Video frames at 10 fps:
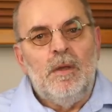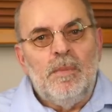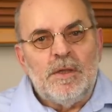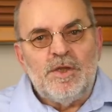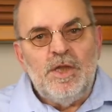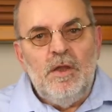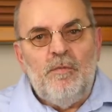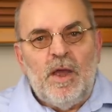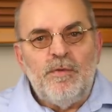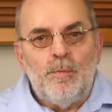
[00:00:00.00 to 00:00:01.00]
but the C D
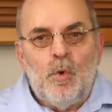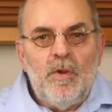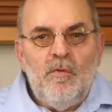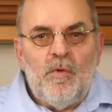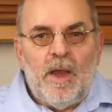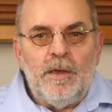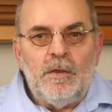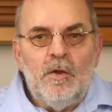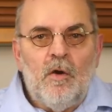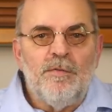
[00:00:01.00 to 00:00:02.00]
five is more
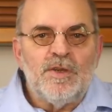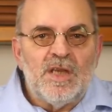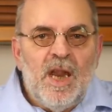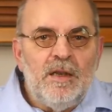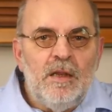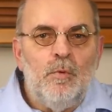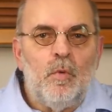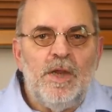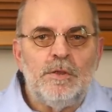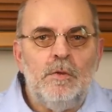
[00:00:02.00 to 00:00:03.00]
refined, offers slightly
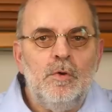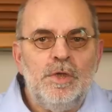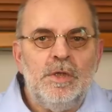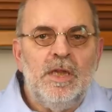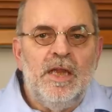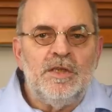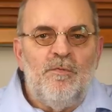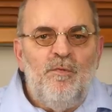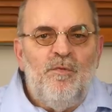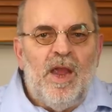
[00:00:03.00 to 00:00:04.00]
more resolution and has a
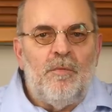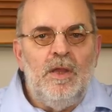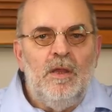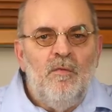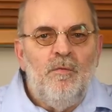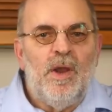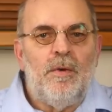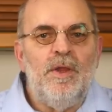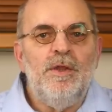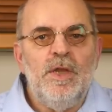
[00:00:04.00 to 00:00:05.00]
very,
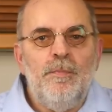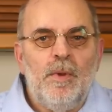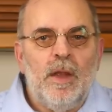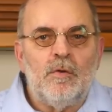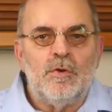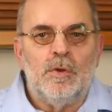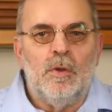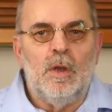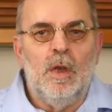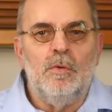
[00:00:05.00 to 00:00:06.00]
very deep and
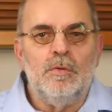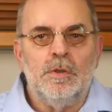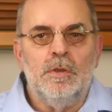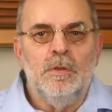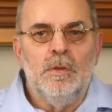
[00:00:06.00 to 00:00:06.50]
controlled lows.